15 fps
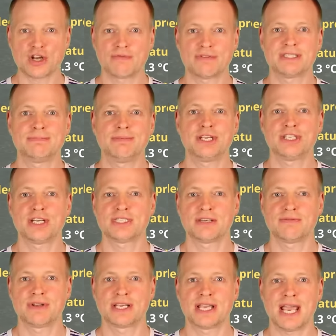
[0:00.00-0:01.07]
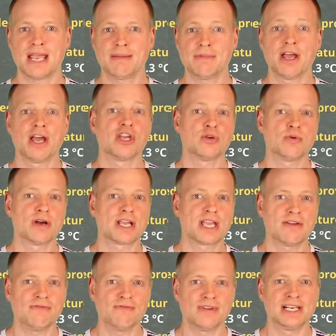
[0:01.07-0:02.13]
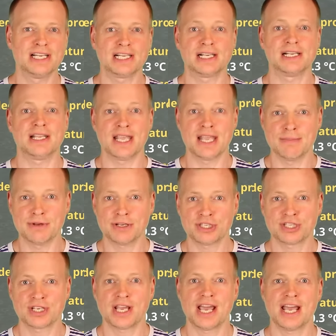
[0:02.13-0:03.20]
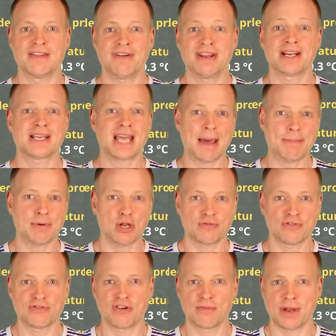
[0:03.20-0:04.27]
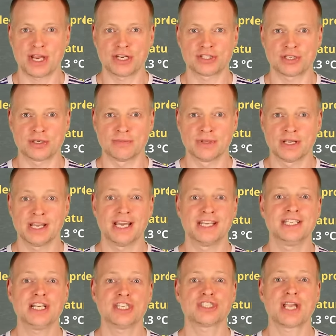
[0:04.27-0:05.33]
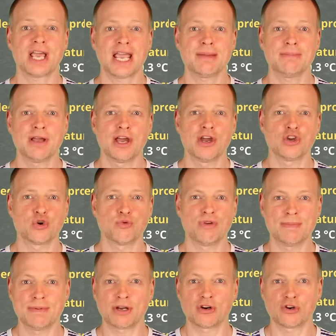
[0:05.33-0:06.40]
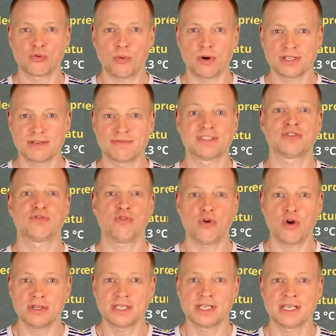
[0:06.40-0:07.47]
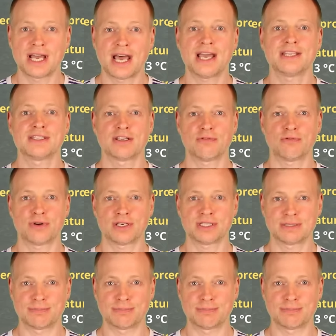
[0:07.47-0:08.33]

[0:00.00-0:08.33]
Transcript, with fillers: of the species in the game, you are given a little image and then a couple of information. In each game, you will be confronted with thirty-nine different